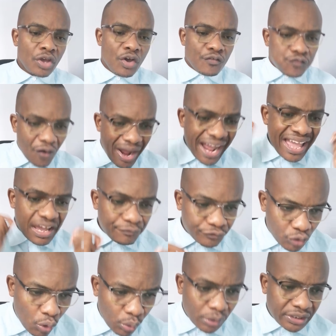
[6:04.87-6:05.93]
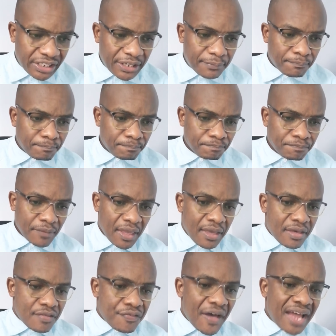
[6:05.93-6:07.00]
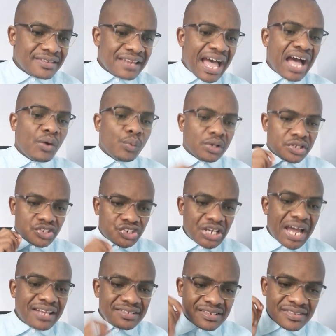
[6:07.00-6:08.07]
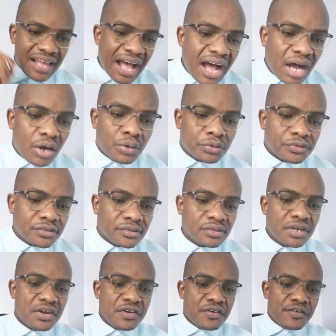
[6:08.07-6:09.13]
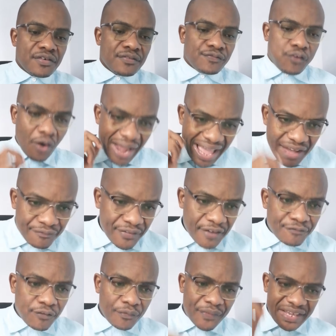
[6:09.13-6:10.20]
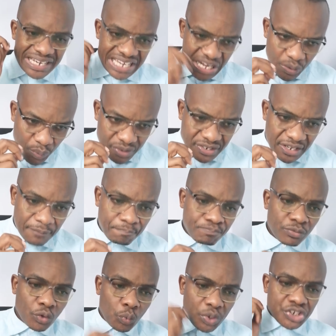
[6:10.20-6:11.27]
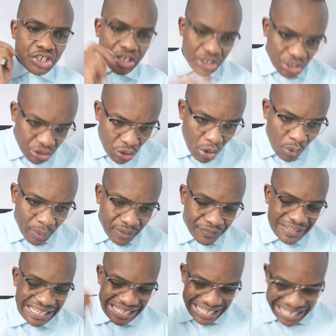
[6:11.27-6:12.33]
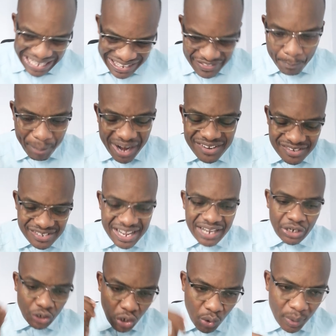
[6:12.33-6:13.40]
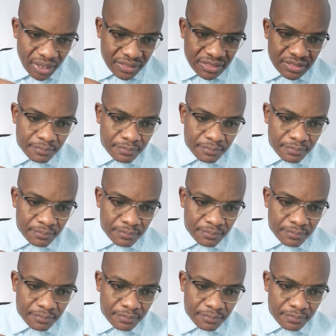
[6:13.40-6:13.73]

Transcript: For I have told him that I will judge his house forever for the iniquity which he knoweth. He, the patriarch, knoweth.